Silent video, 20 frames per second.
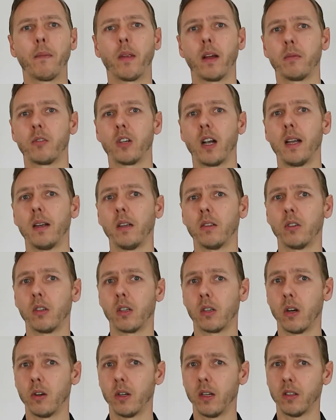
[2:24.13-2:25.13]
I'm
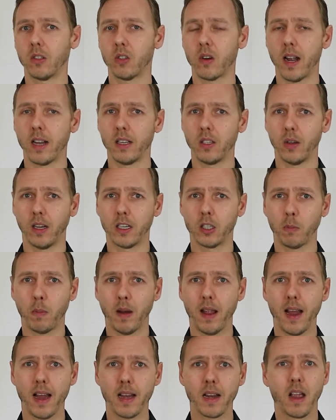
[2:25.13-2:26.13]
going to try to
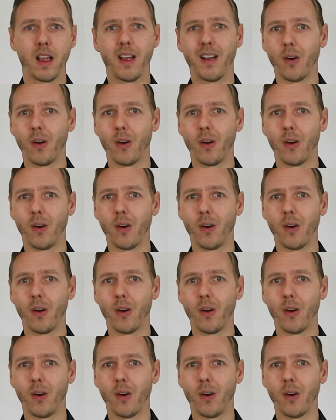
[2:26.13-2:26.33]
explain